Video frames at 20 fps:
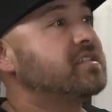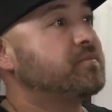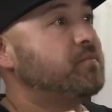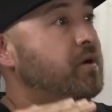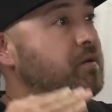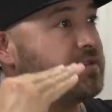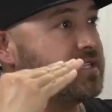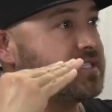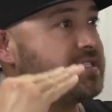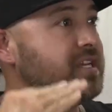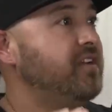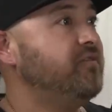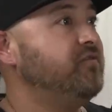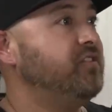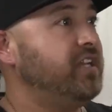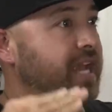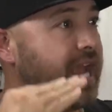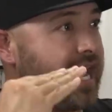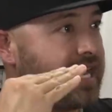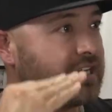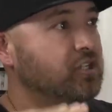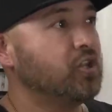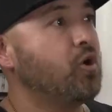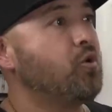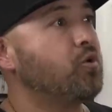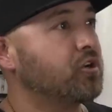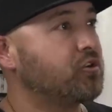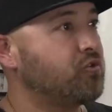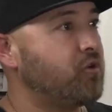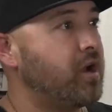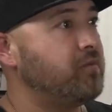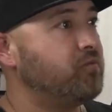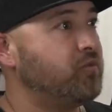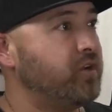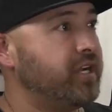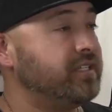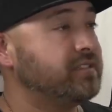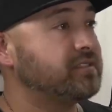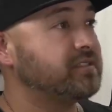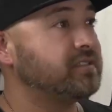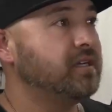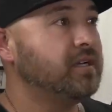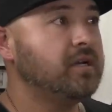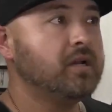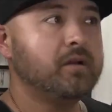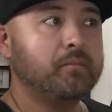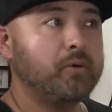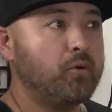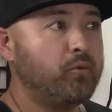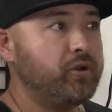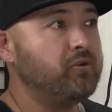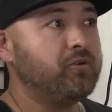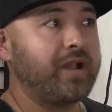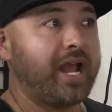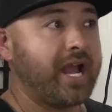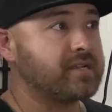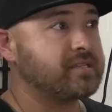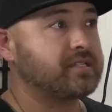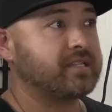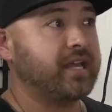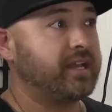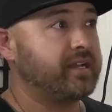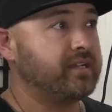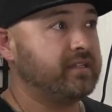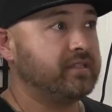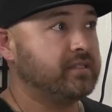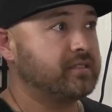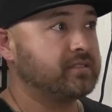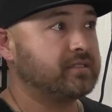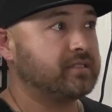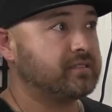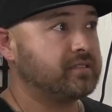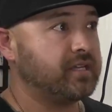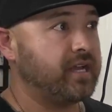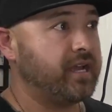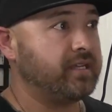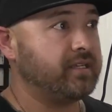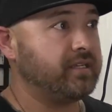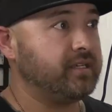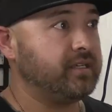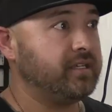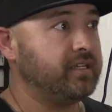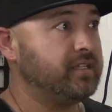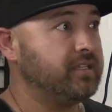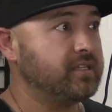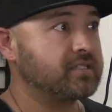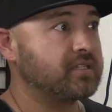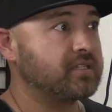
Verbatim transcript: public safety and lower right, crime rates. Right. But we don't ask that in this society, We're in this